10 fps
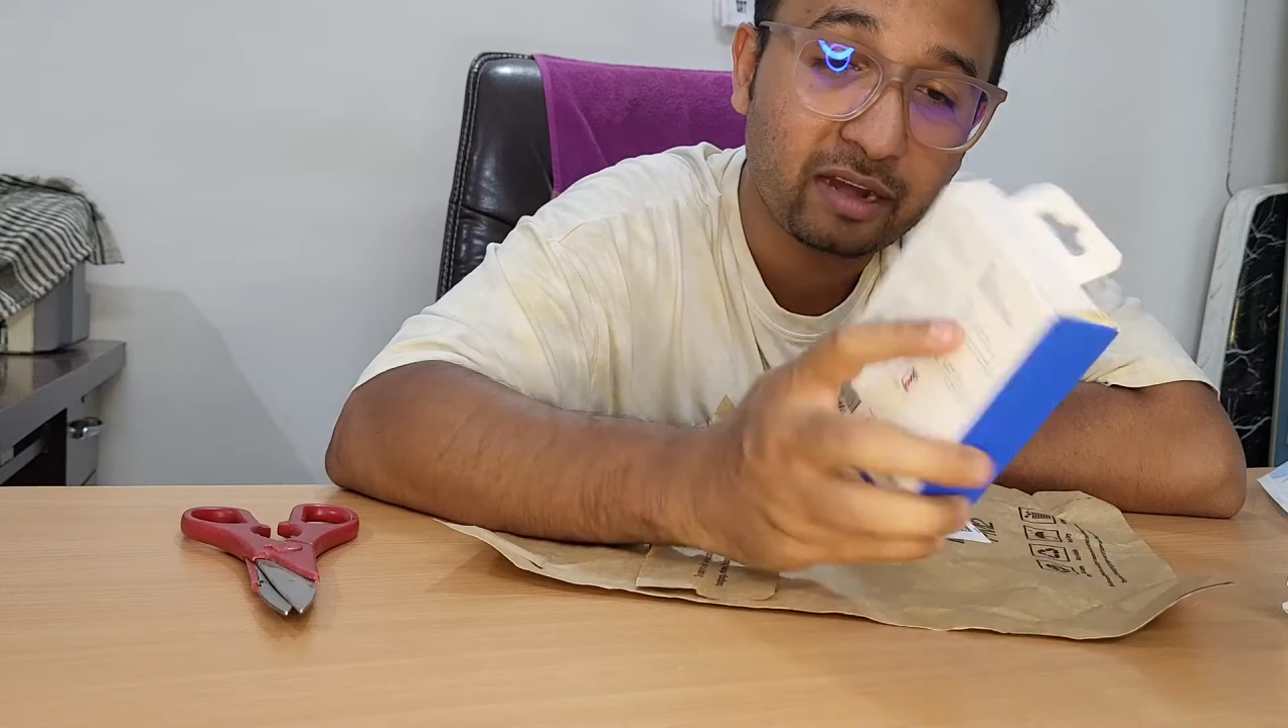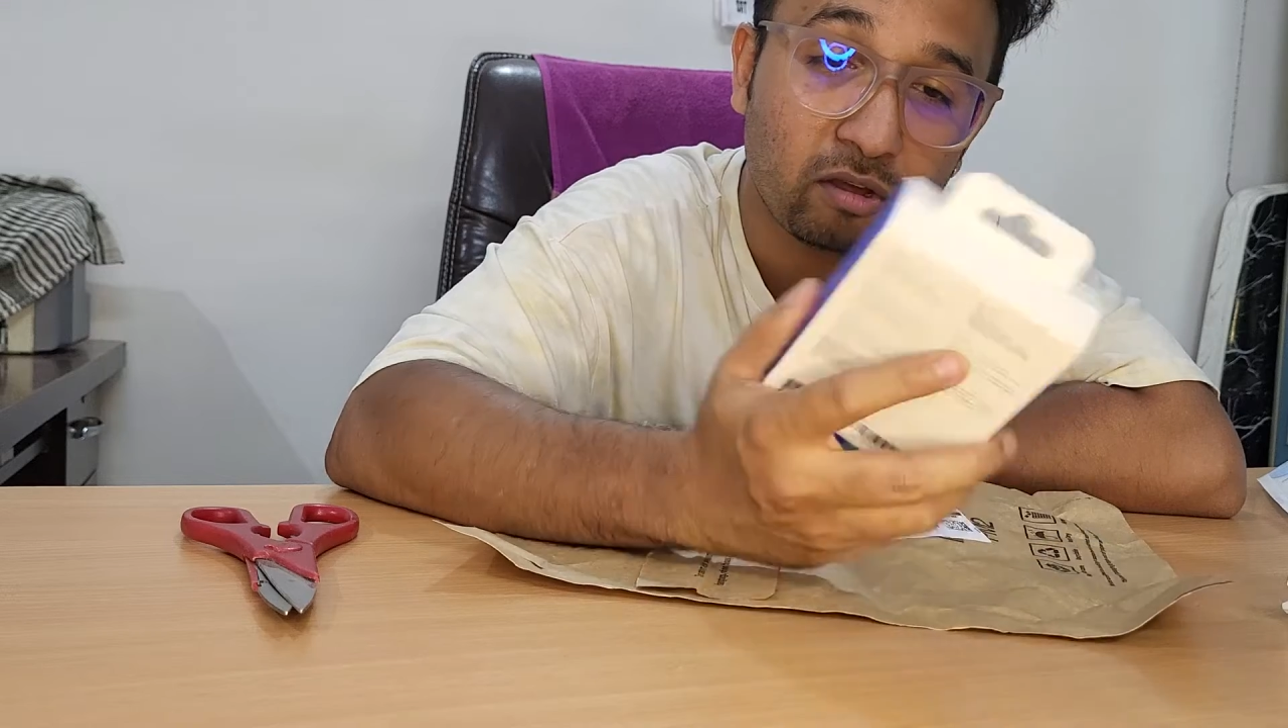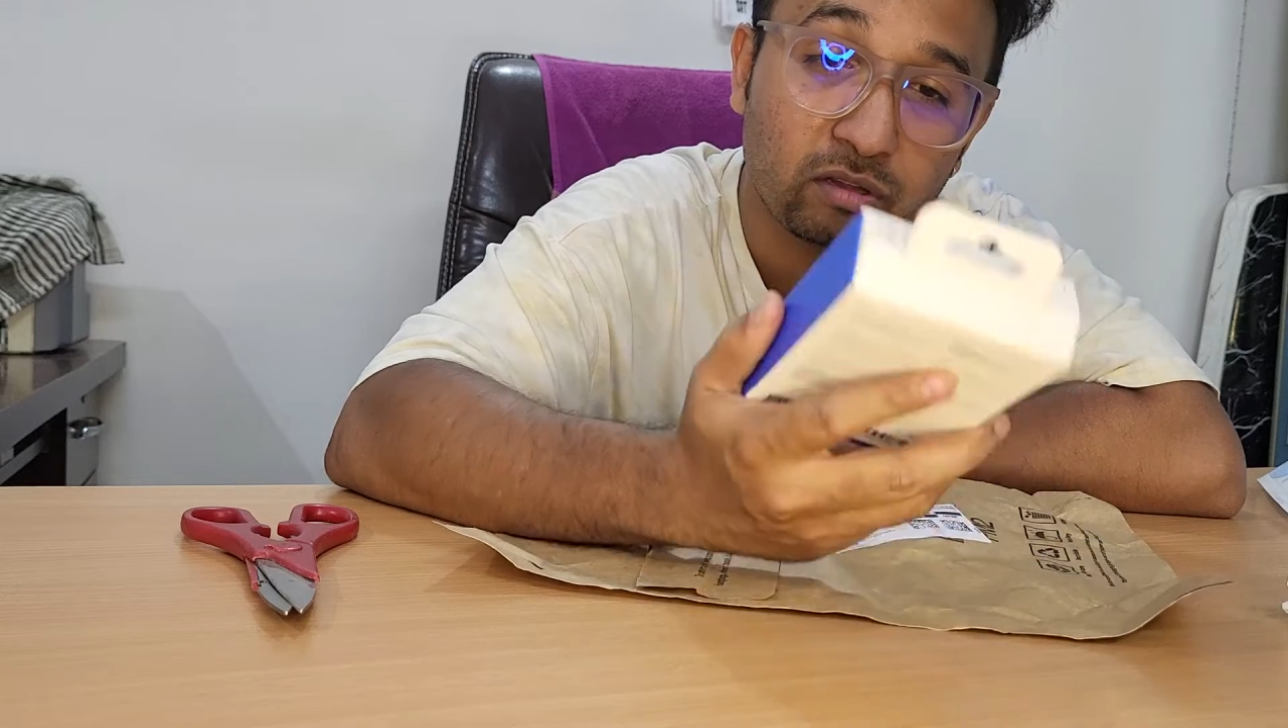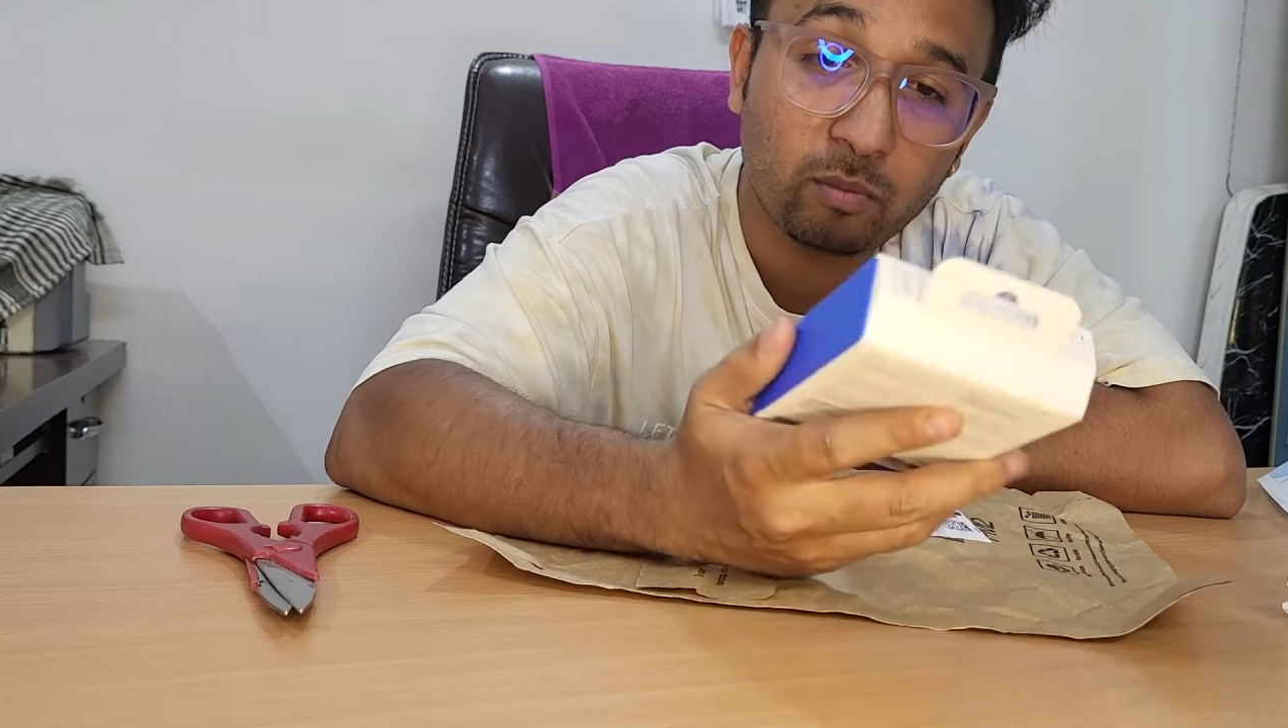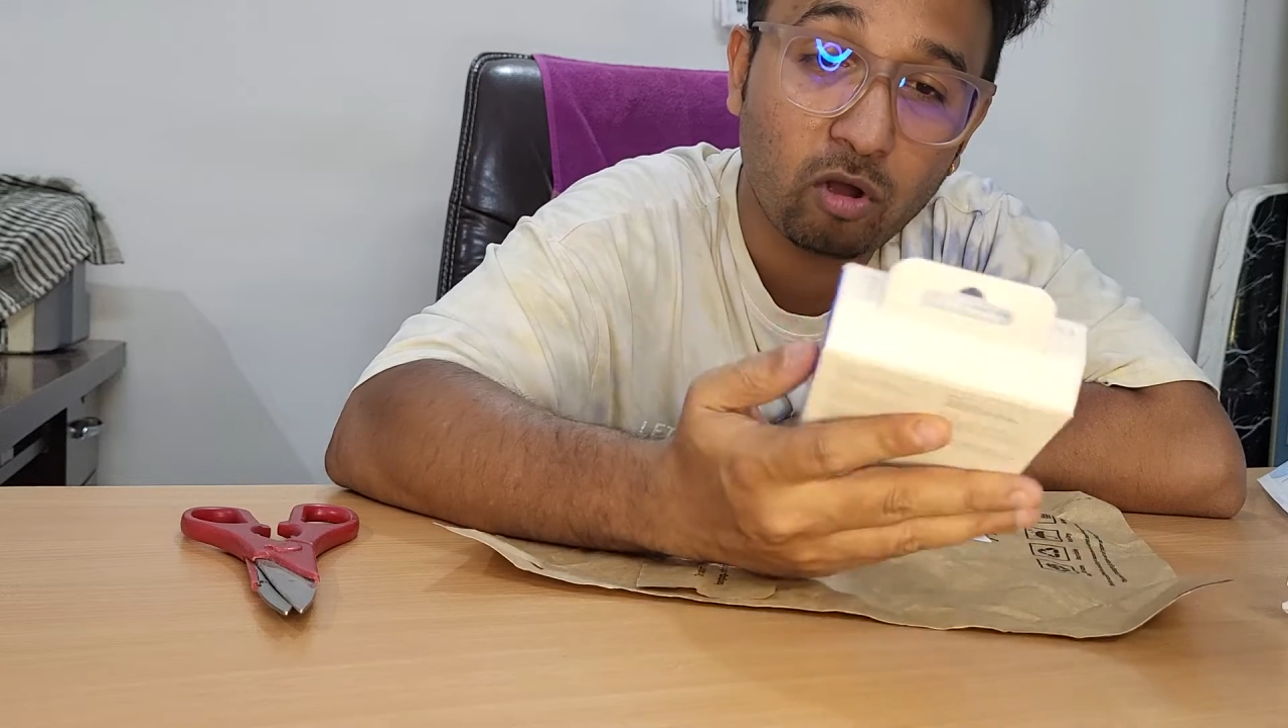
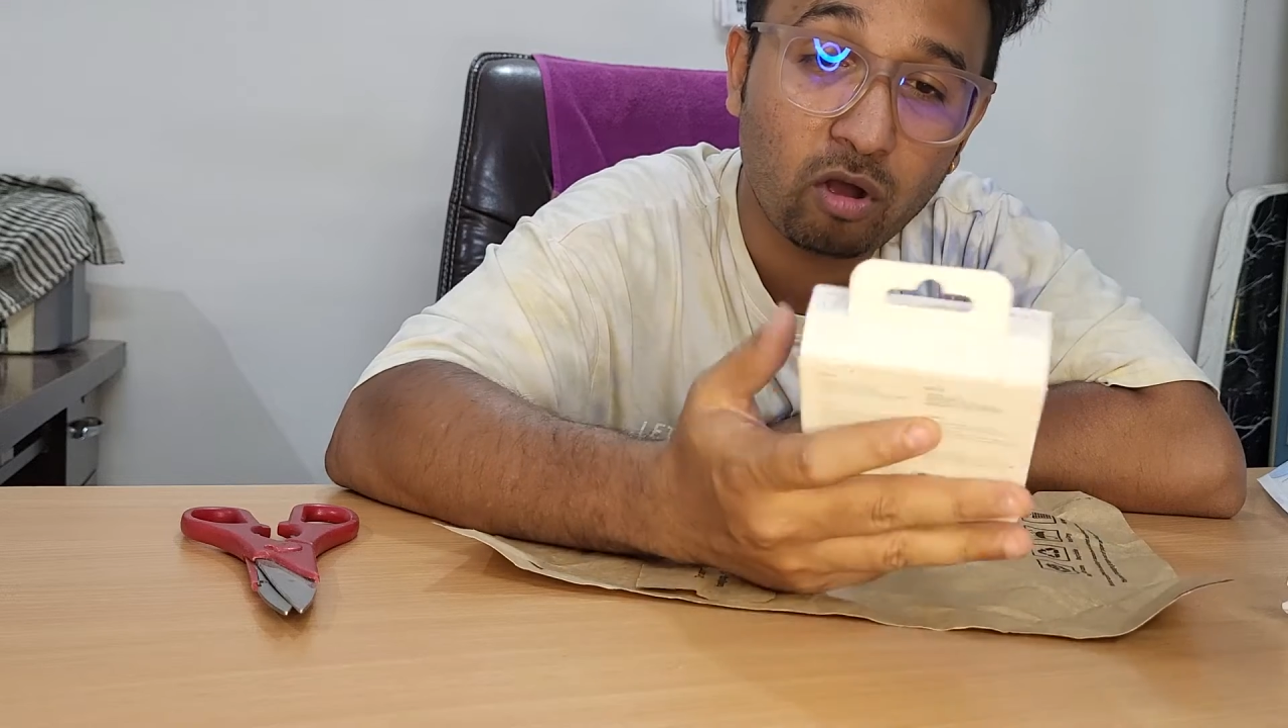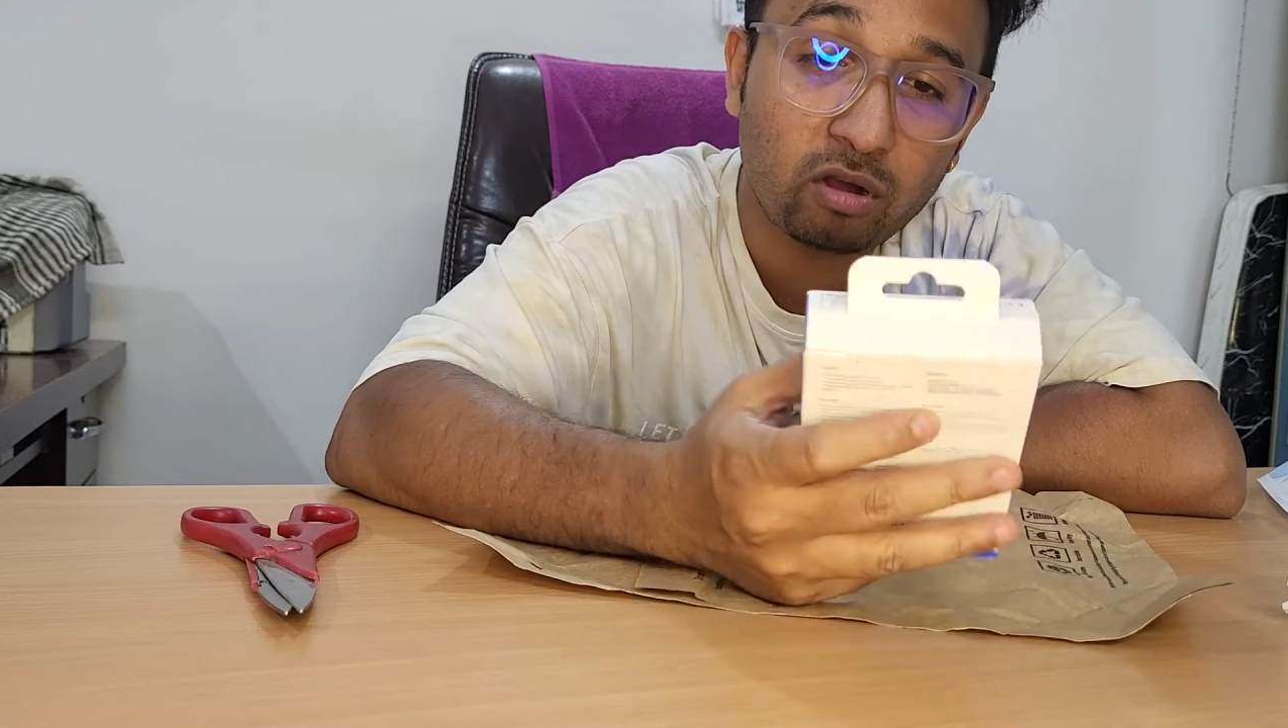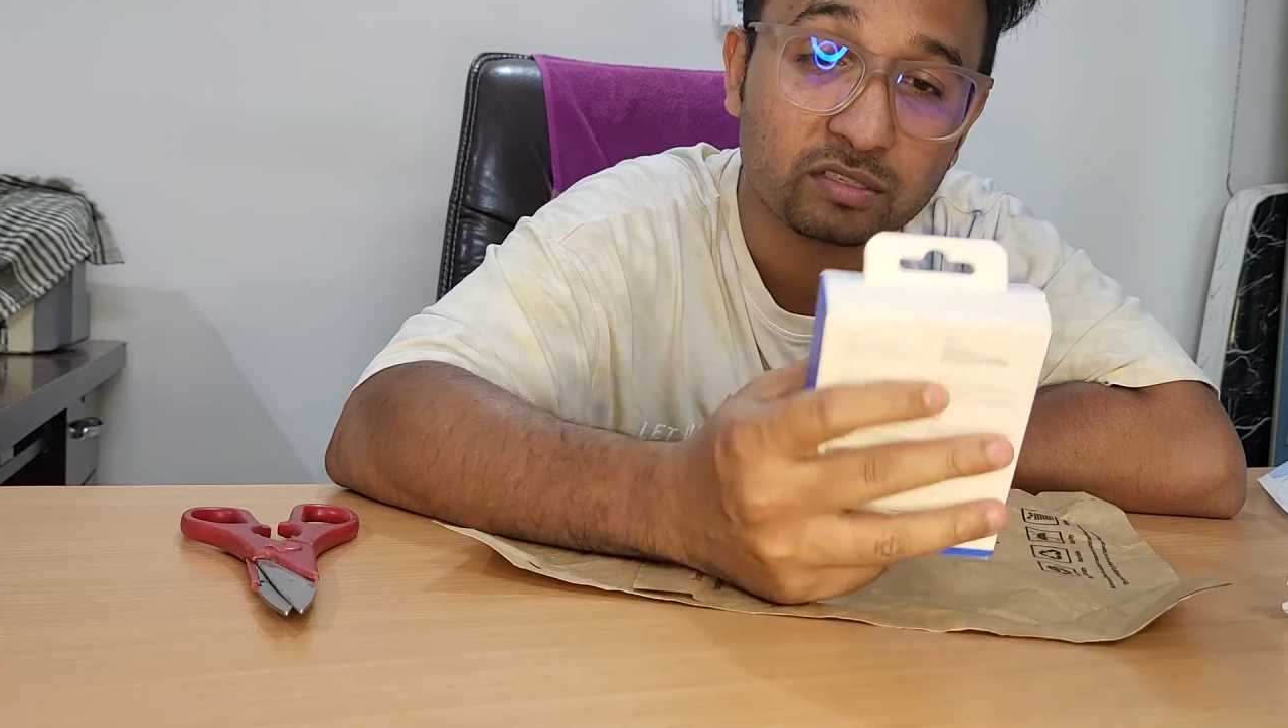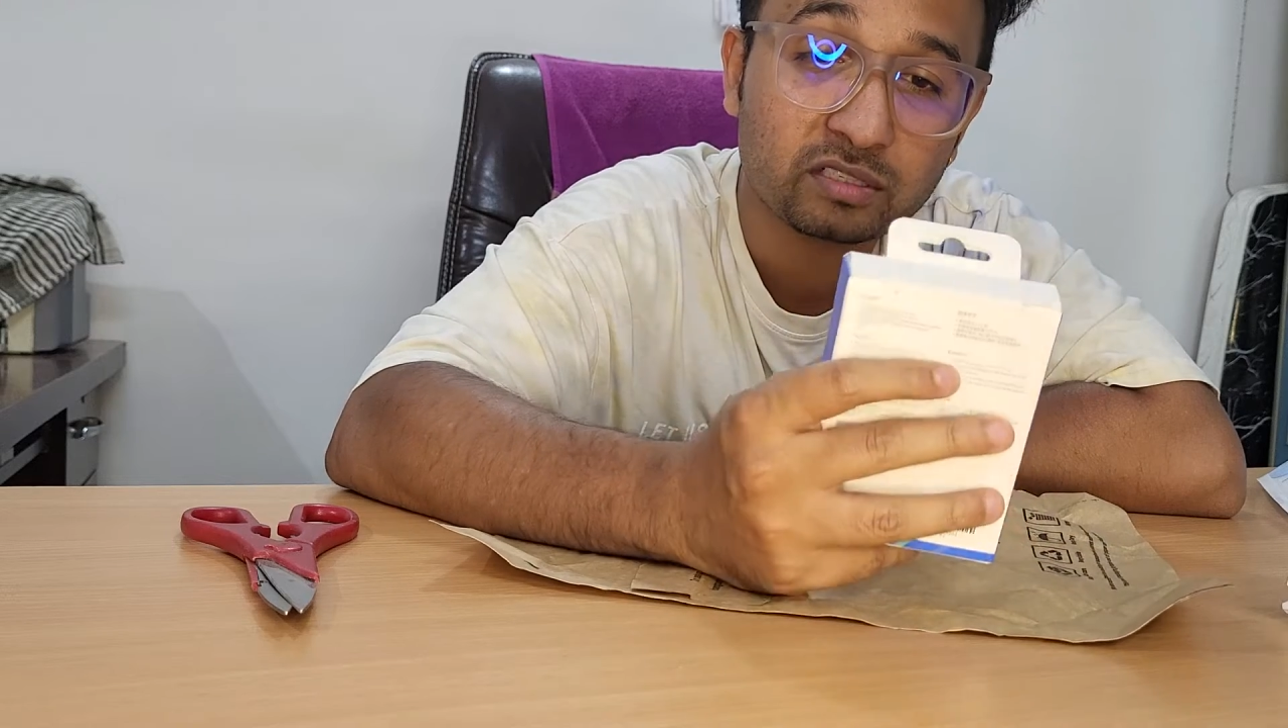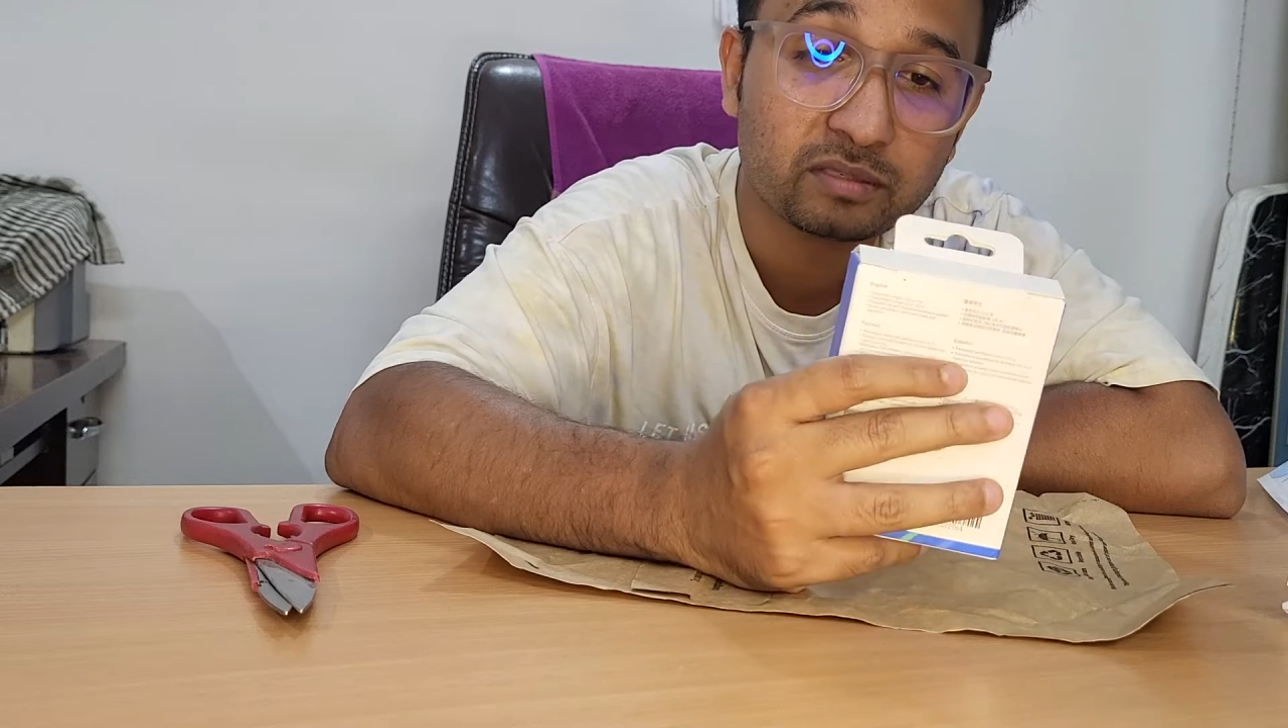on the
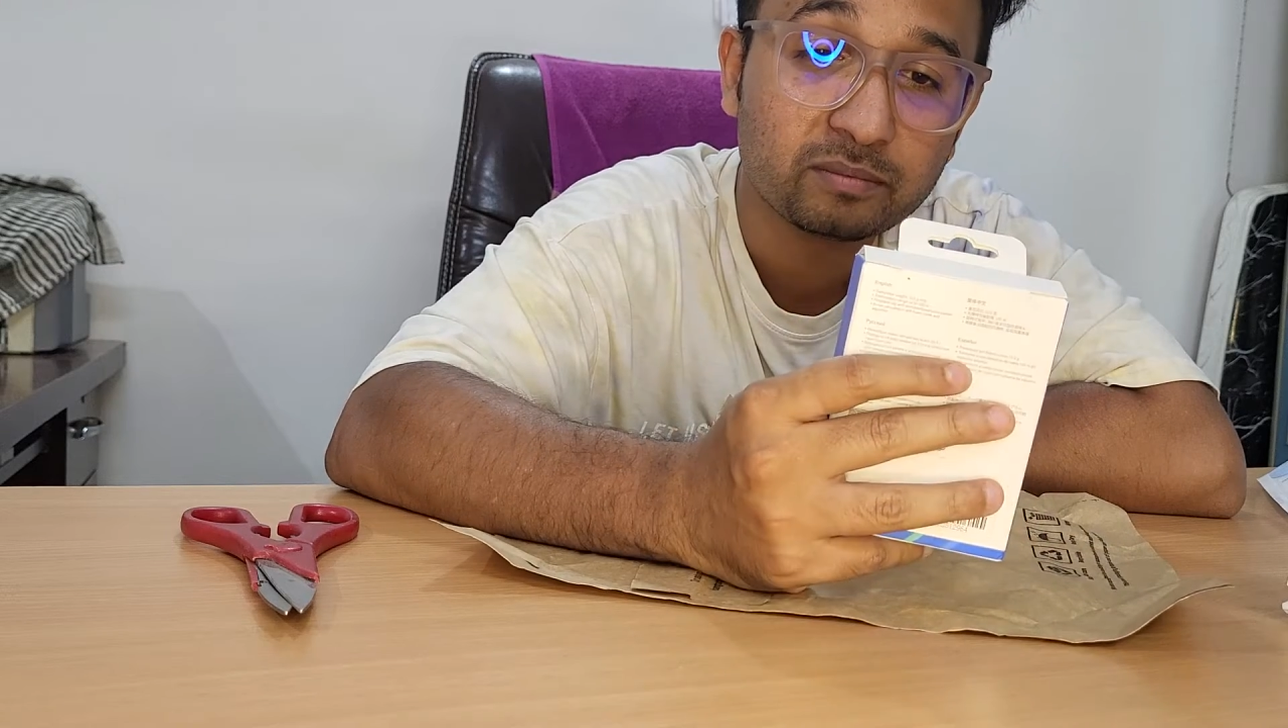box.